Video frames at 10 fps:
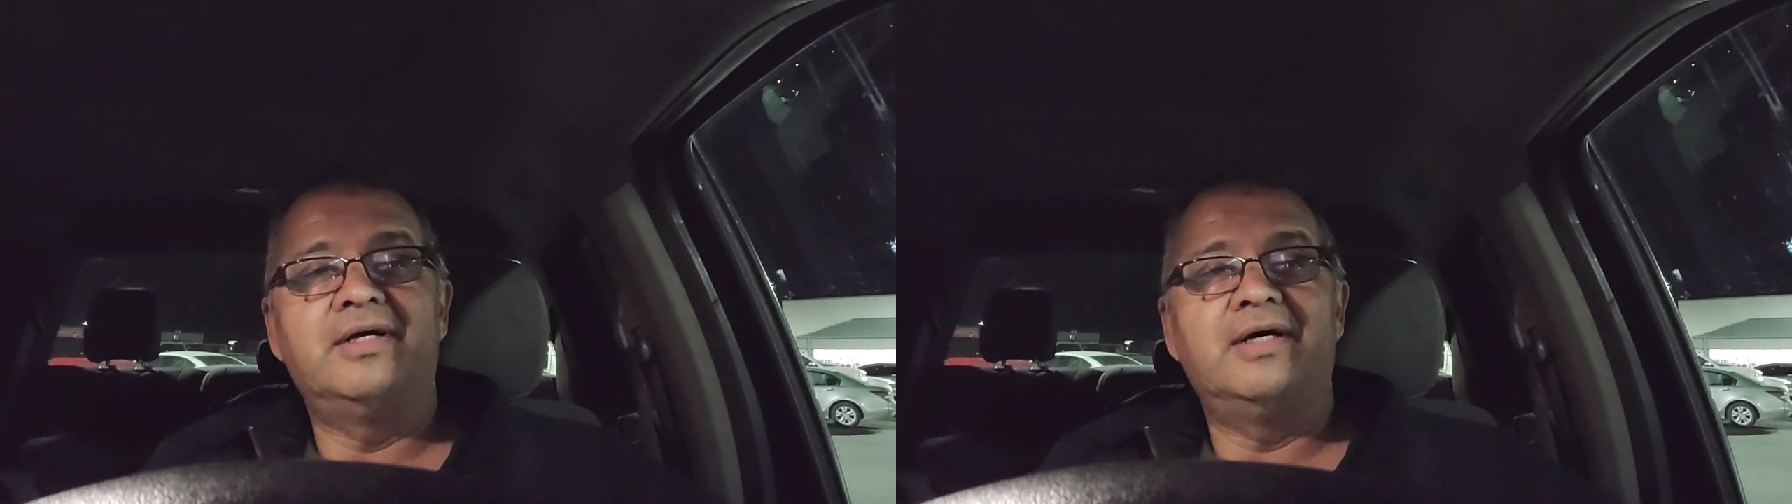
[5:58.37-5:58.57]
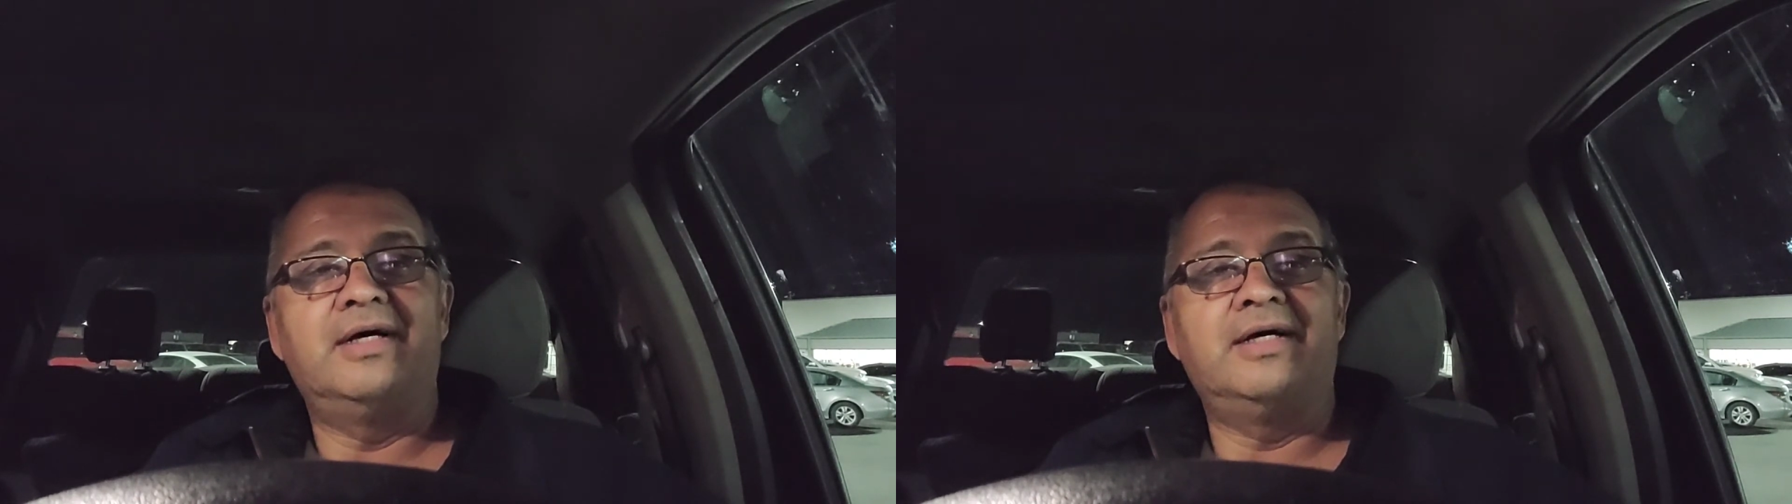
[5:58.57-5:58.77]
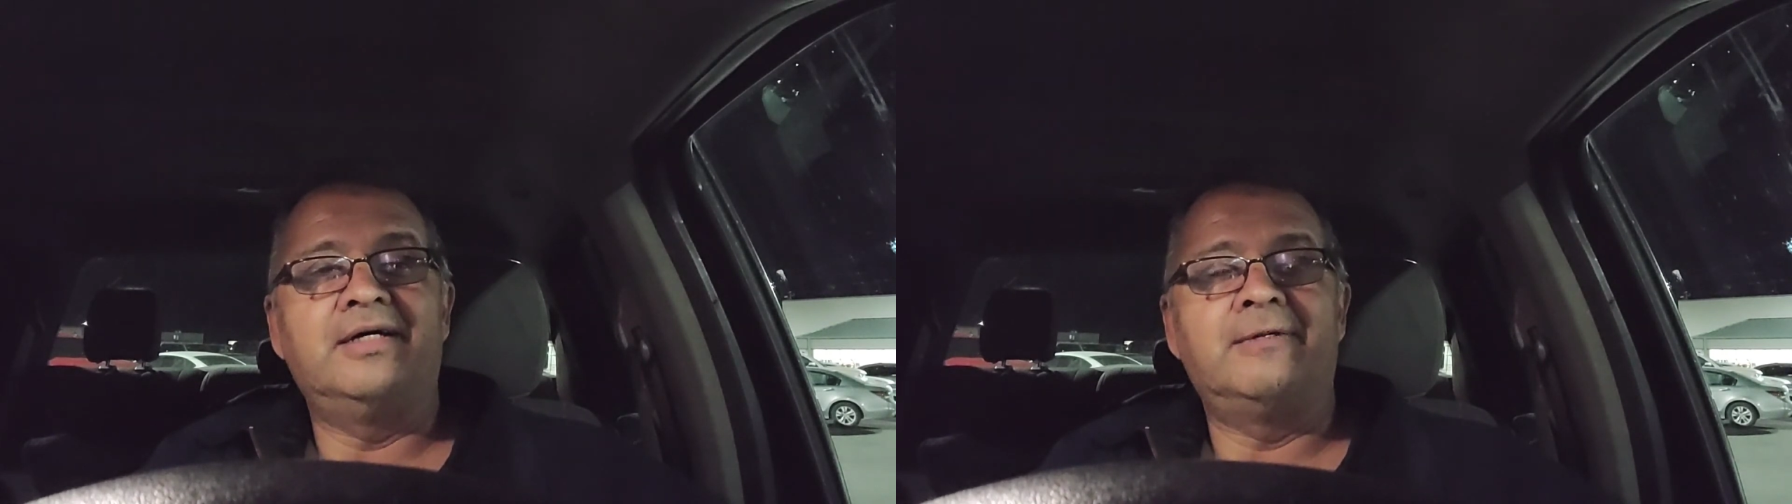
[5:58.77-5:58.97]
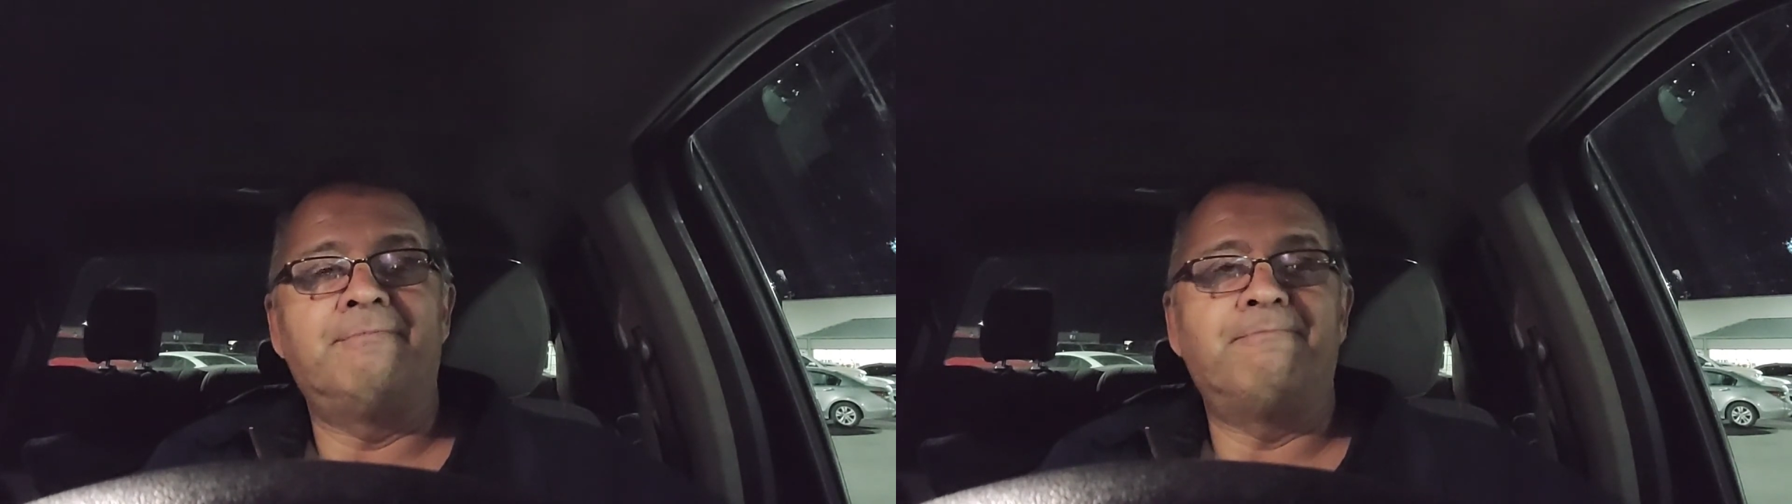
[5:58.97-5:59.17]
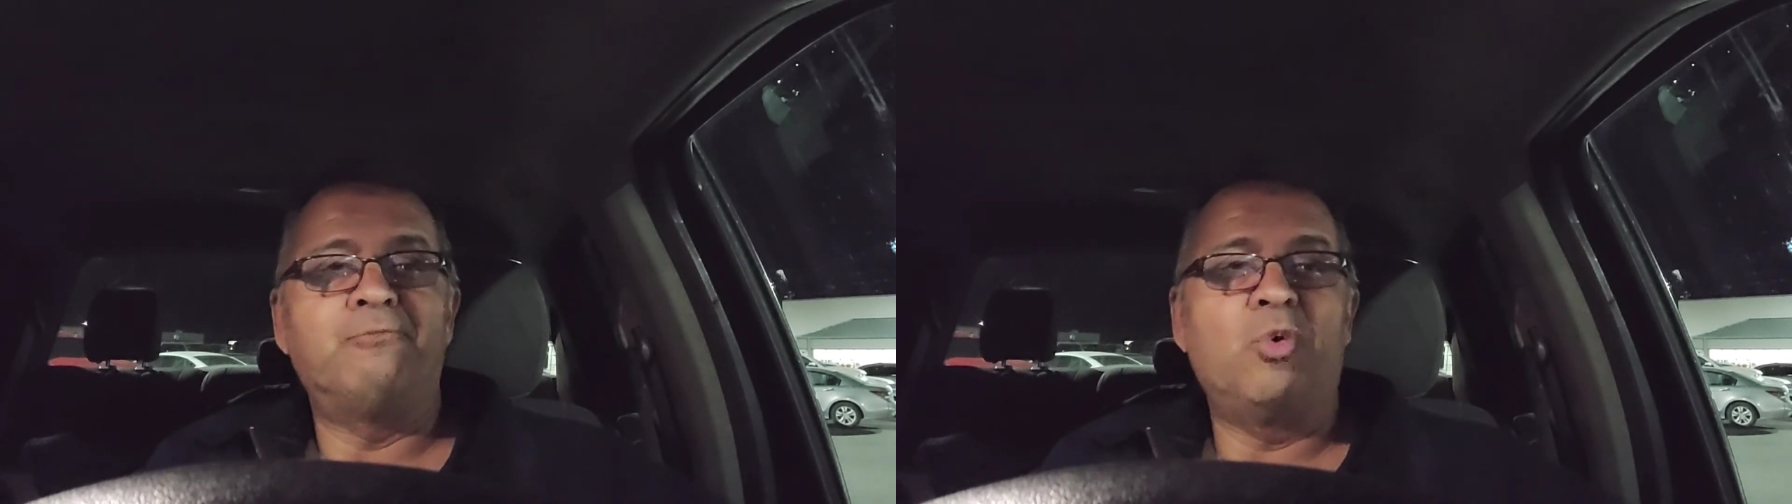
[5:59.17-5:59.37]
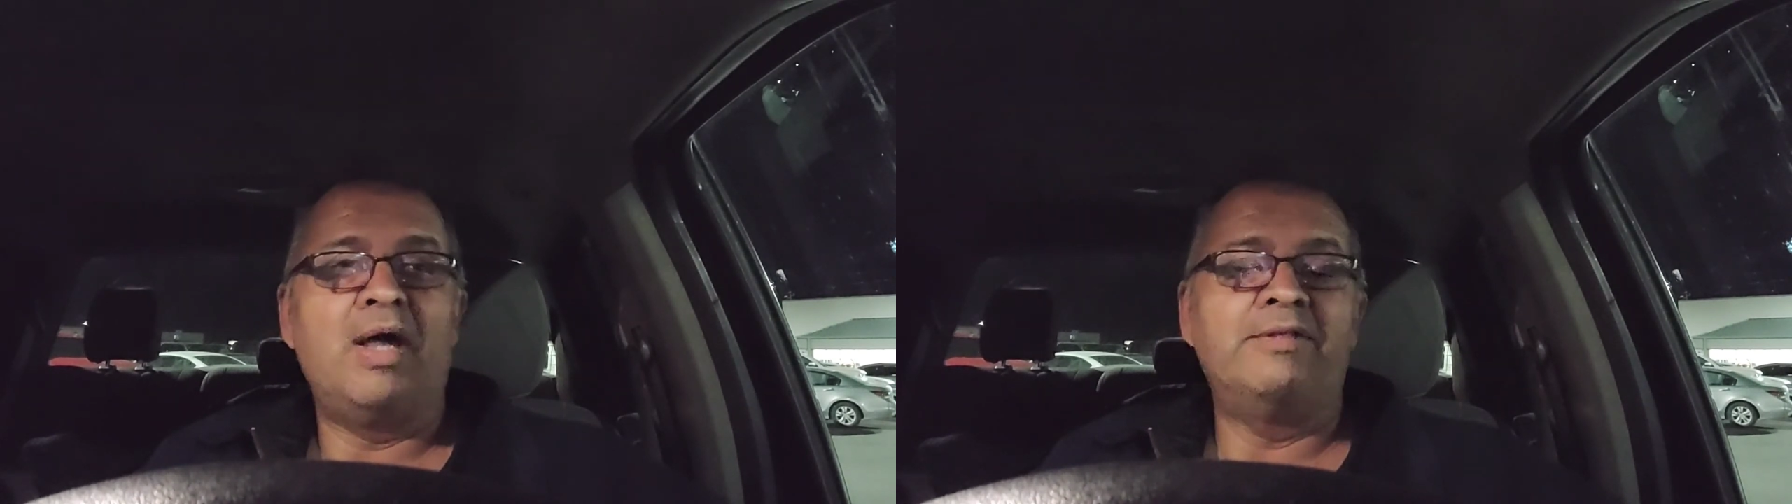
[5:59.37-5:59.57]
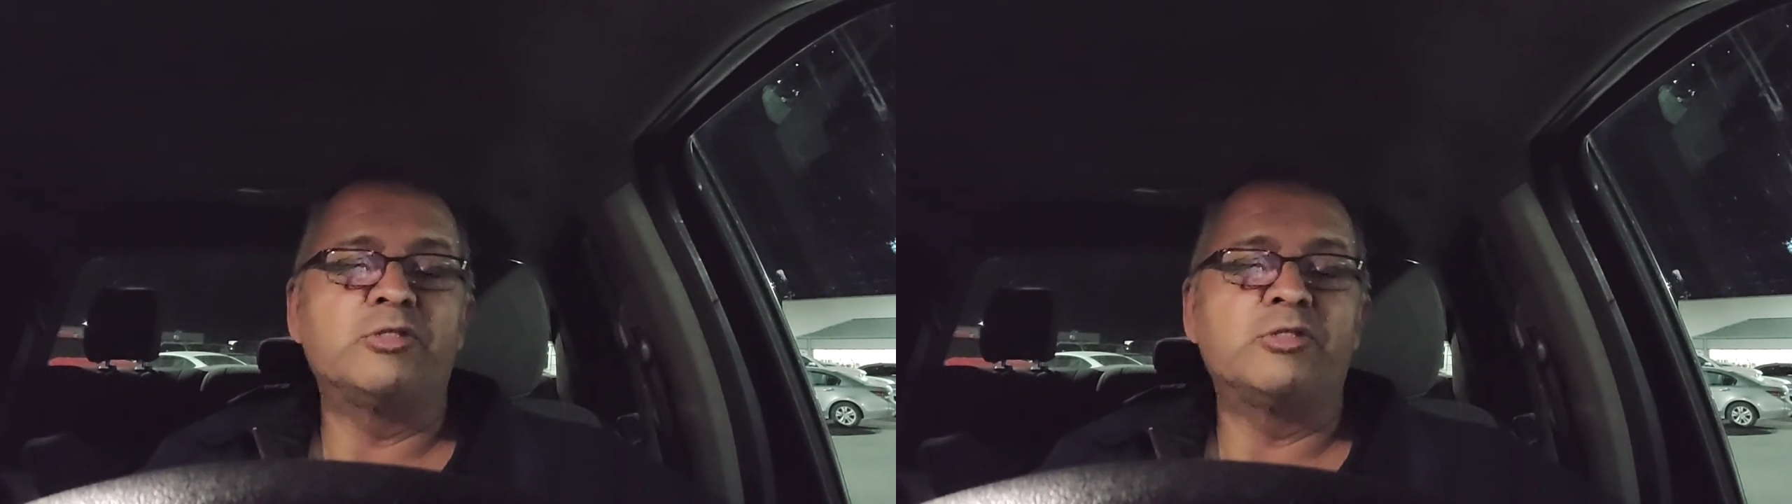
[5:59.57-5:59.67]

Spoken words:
while